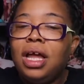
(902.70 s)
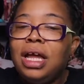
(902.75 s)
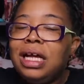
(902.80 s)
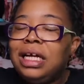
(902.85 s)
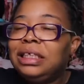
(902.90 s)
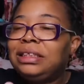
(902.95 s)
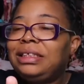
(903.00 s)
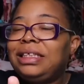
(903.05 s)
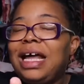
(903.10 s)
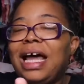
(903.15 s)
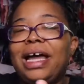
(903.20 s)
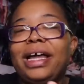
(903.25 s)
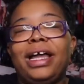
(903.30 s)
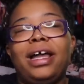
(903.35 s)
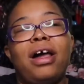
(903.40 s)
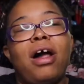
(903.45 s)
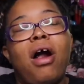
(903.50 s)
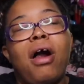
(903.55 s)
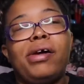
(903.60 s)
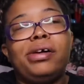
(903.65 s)
It's like,
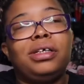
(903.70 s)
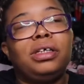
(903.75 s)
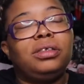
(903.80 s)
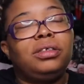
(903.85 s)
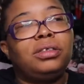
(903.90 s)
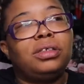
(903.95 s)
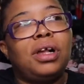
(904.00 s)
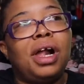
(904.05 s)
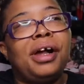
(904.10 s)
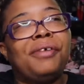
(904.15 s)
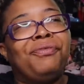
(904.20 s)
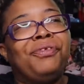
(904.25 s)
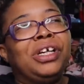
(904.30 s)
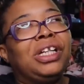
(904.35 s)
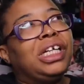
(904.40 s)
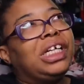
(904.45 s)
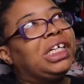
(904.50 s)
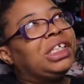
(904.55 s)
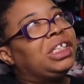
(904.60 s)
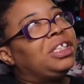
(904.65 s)
I feel
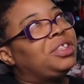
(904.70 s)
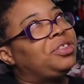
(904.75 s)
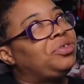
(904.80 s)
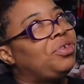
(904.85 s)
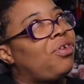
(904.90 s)
like,